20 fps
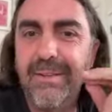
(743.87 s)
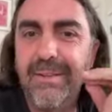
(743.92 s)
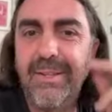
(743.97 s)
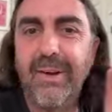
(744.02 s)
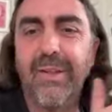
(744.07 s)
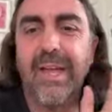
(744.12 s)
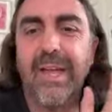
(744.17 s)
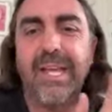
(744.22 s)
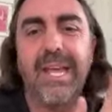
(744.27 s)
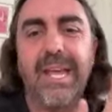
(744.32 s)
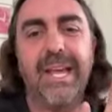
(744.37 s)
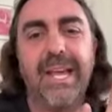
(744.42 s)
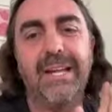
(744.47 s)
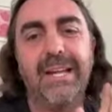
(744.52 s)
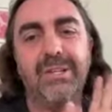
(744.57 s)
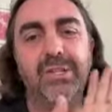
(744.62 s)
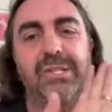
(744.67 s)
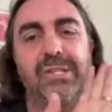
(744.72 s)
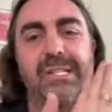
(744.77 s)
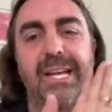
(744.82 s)
they're like, yeah,
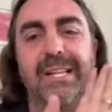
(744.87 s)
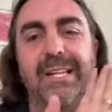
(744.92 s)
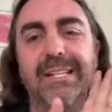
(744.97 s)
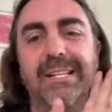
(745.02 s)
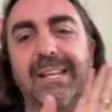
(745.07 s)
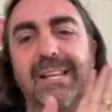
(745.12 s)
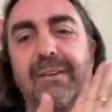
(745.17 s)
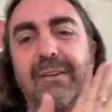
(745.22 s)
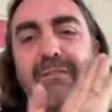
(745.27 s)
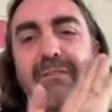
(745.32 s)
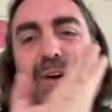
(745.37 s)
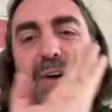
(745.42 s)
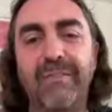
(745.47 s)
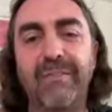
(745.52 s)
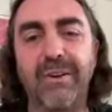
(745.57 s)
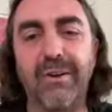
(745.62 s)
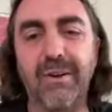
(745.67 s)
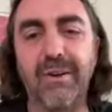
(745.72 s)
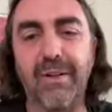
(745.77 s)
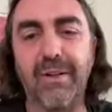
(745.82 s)
just take this like
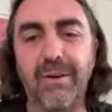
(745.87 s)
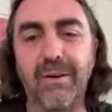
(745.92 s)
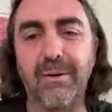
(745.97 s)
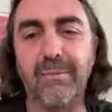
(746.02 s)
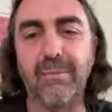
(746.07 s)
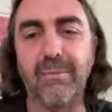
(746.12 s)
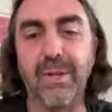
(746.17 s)
$500,